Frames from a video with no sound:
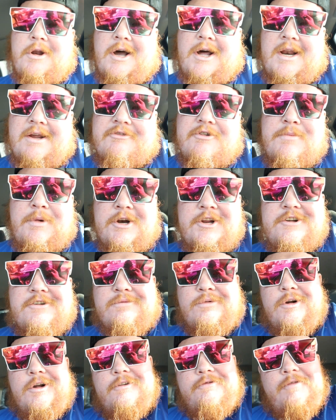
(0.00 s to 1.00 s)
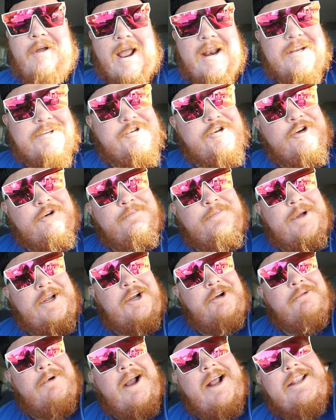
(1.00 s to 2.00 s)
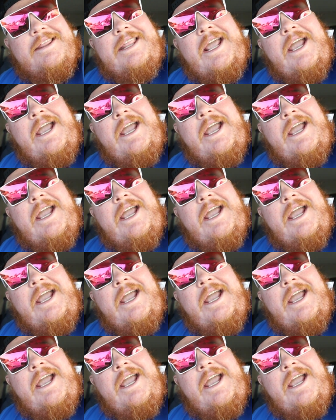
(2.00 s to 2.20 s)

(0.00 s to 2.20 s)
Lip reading: on, everybody? Your Royal Fatness here, Big Red.